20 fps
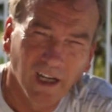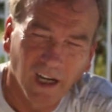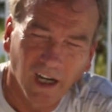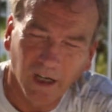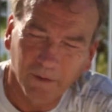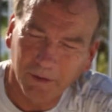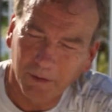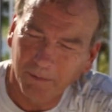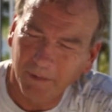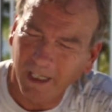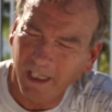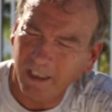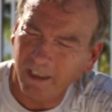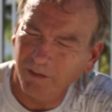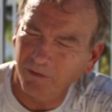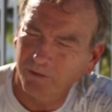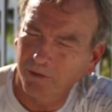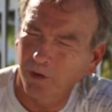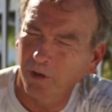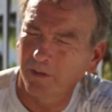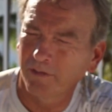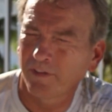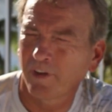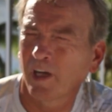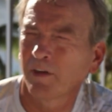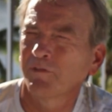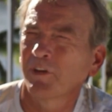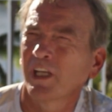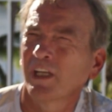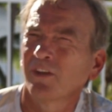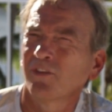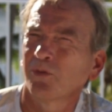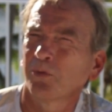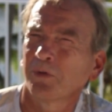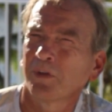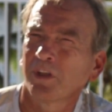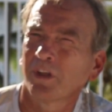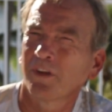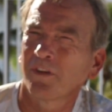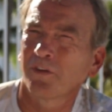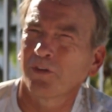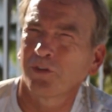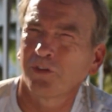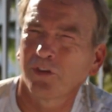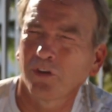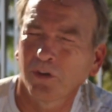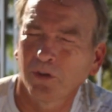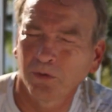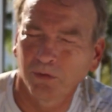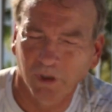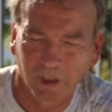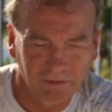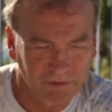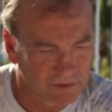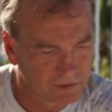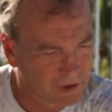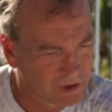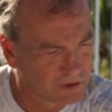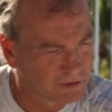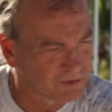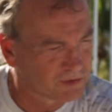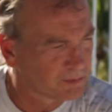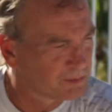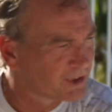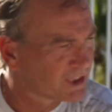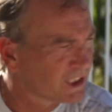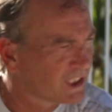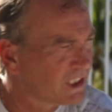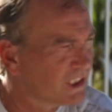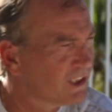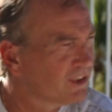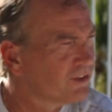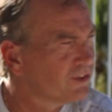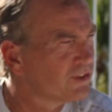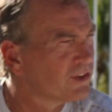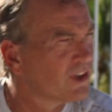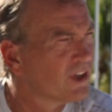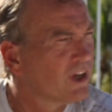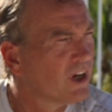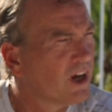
I'll be back in 4 or 5 days with another show right here from the Keys.